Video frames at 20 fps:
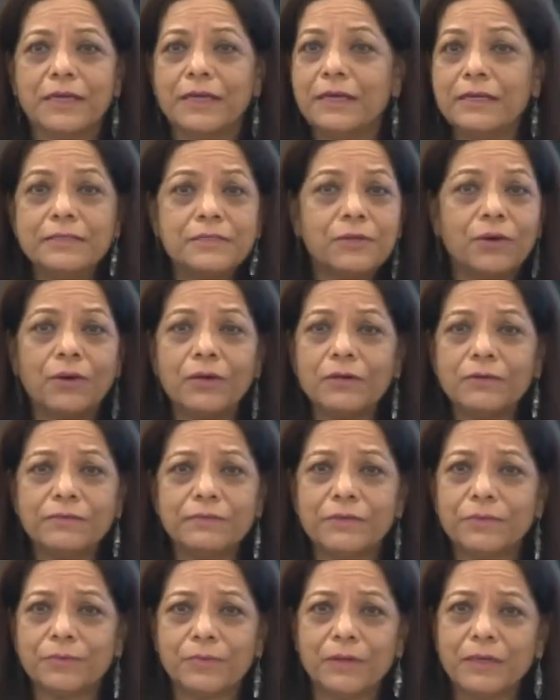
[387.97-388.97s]
It's all
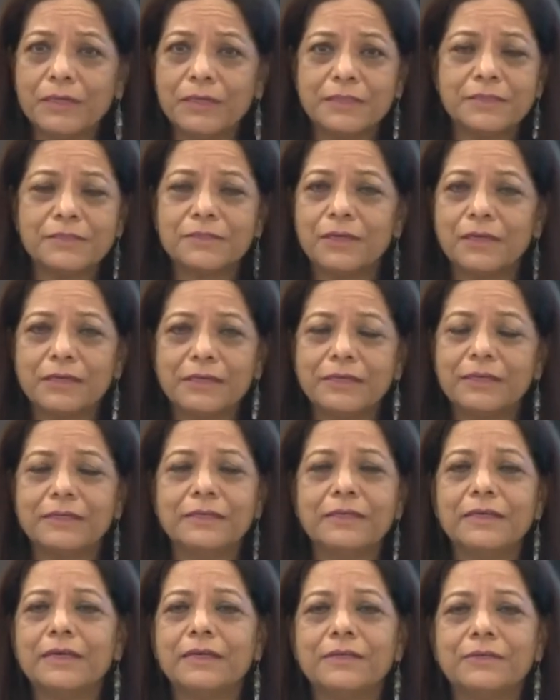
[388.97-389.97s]
over the world. It's not in
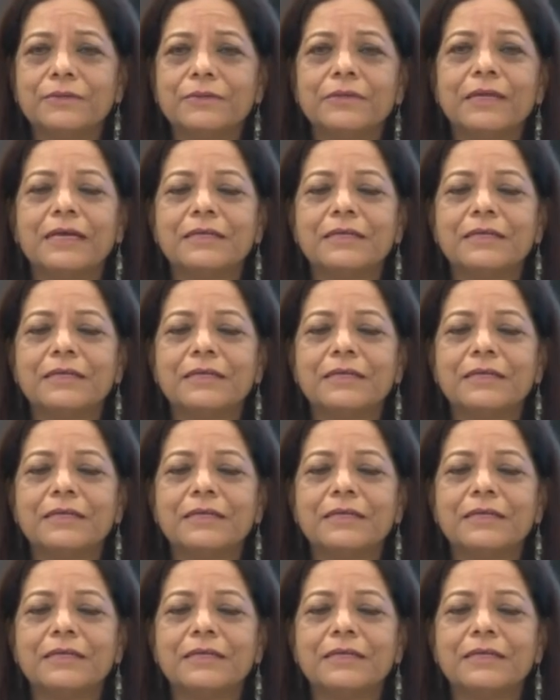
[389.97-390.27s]
India alone.